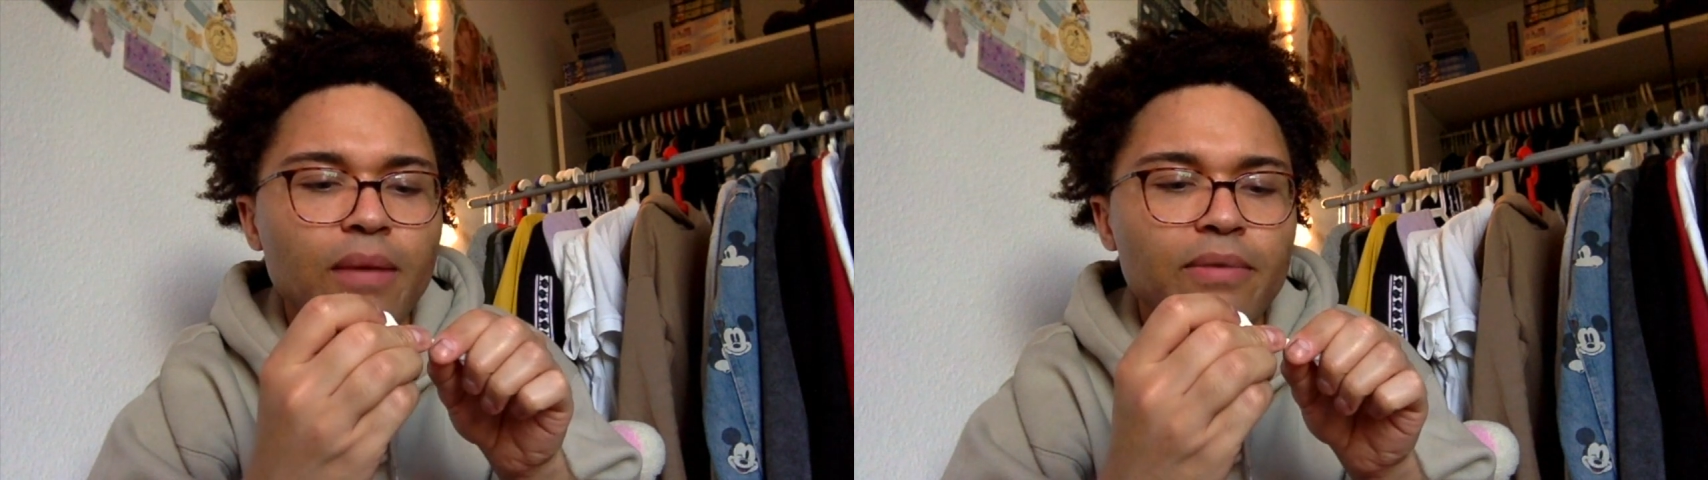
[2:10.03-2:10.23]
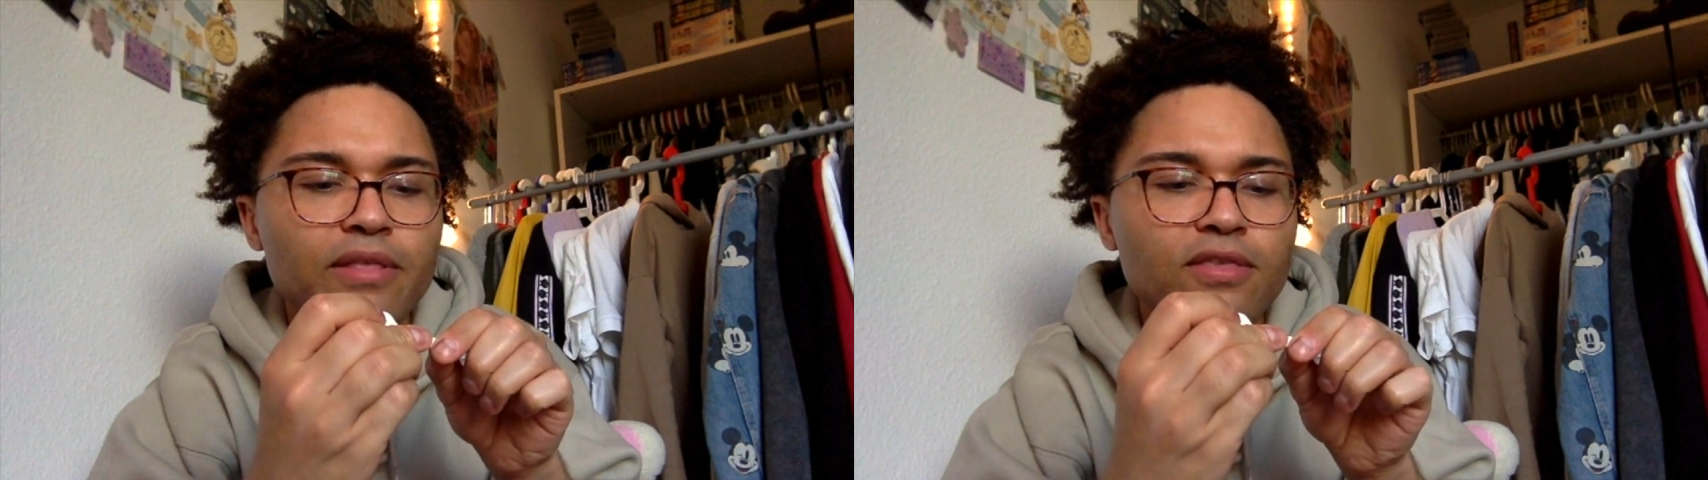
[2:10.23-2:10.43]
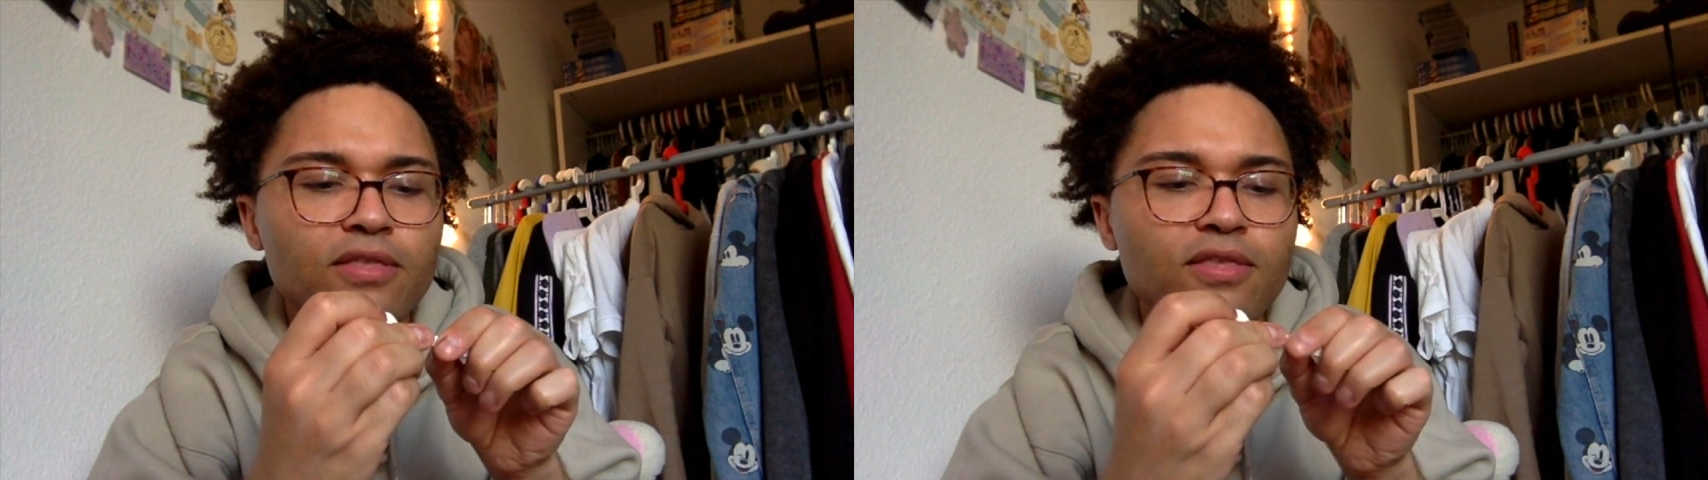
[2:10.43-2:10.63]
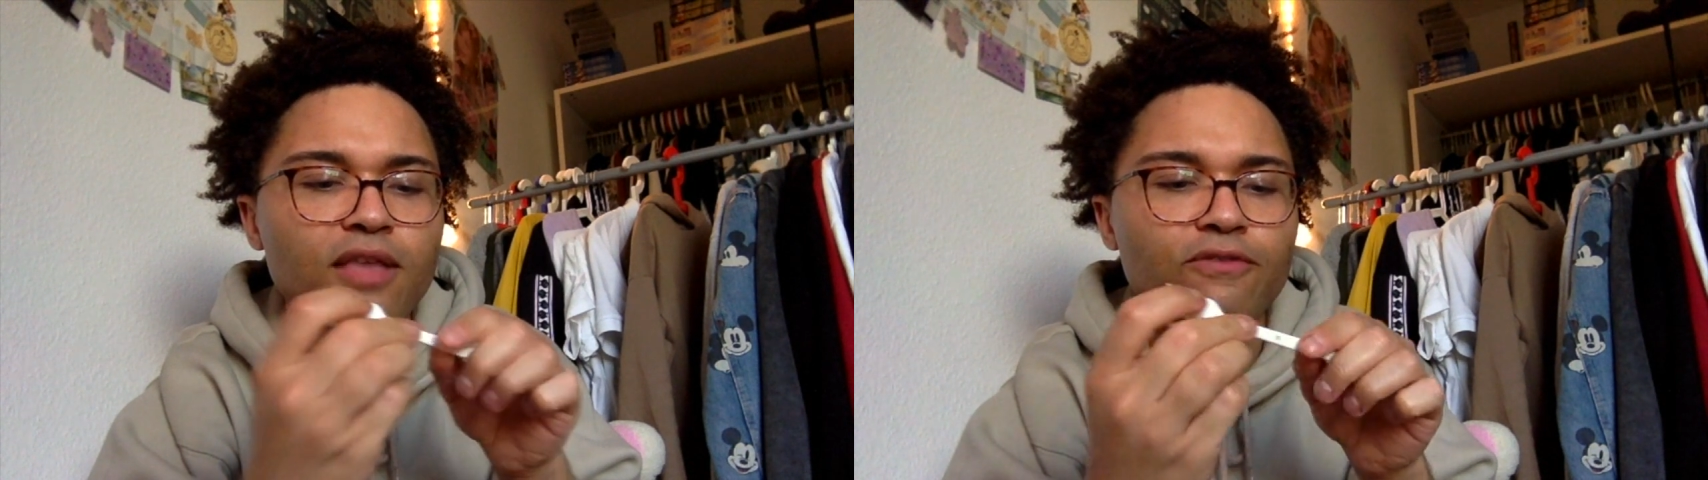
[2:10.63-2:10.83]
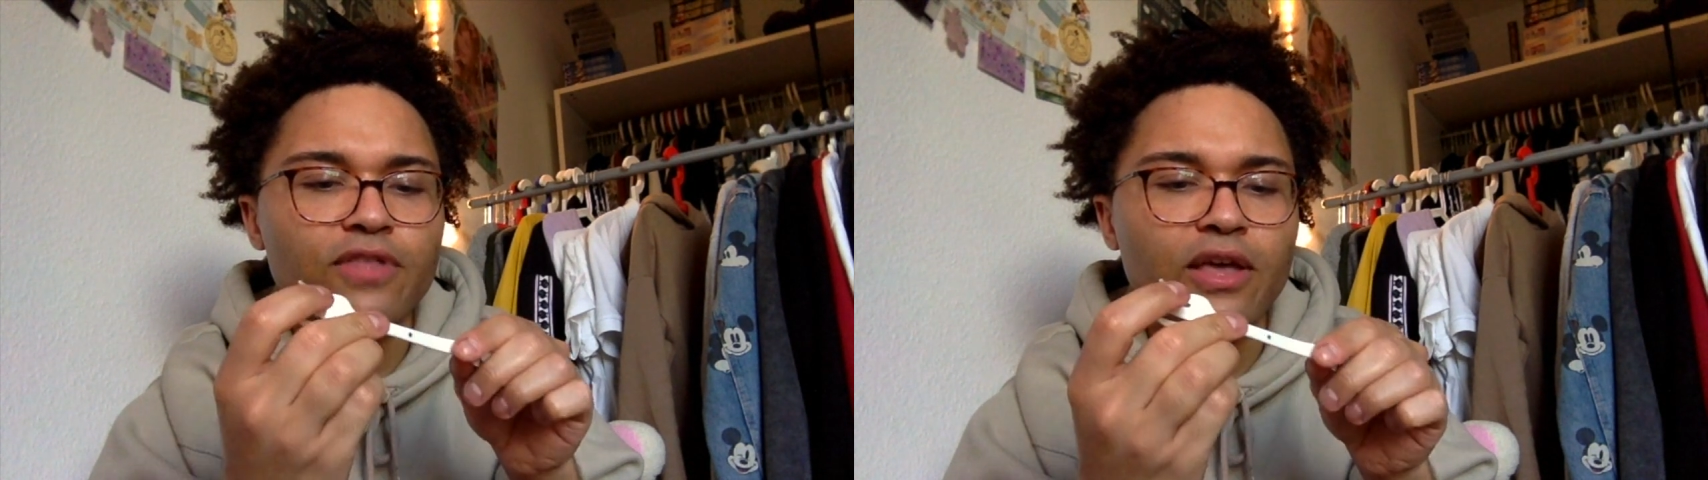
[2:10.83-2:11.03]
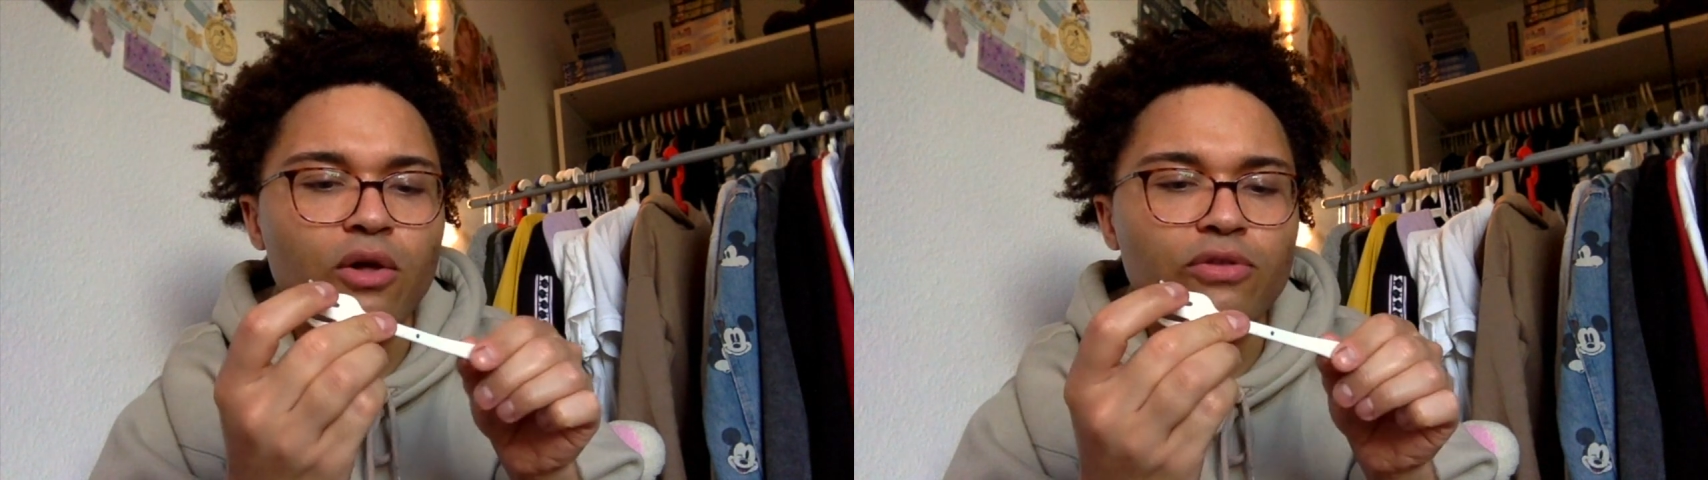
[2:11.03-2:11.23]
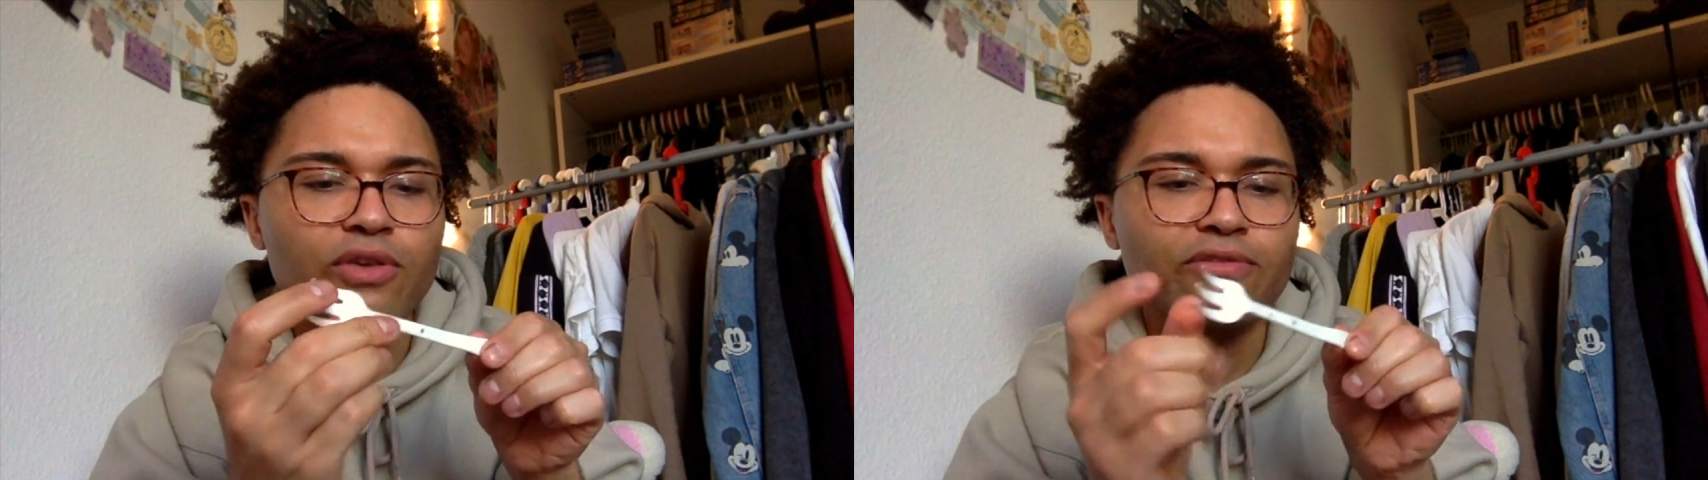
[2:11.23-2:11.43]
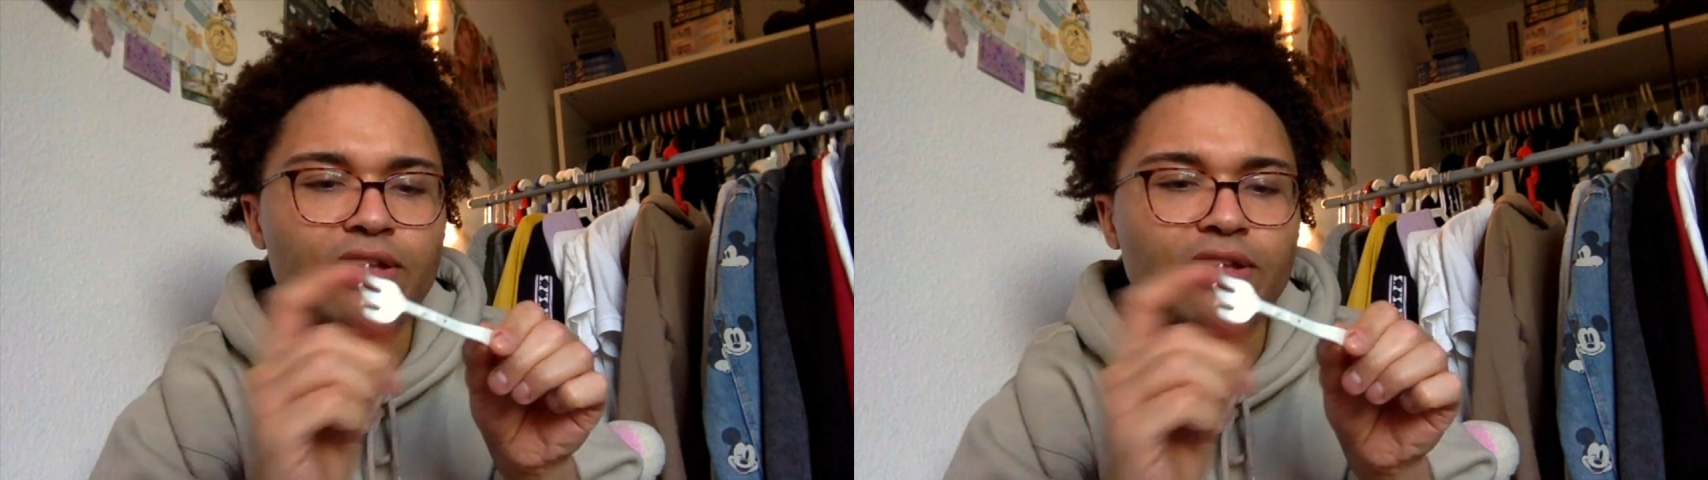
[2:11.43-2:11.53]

instant stuff, they also have